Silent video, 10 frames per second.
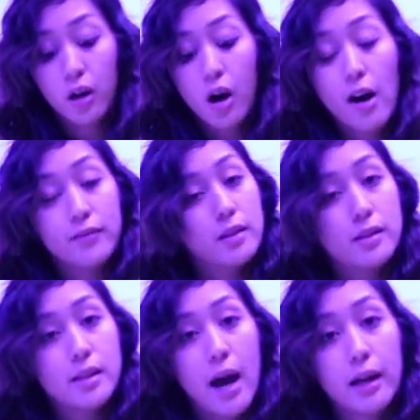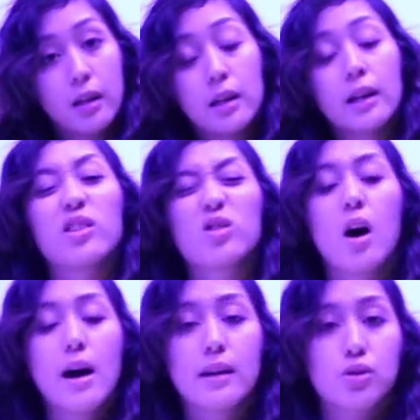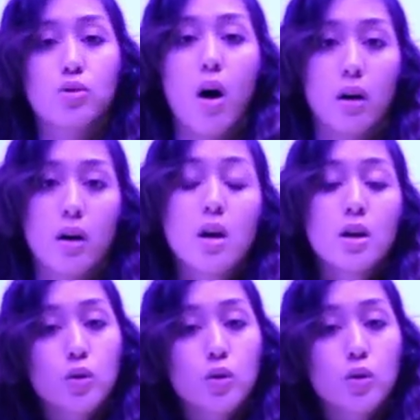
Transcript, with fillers: are off to the side. Okay, they're not as strong.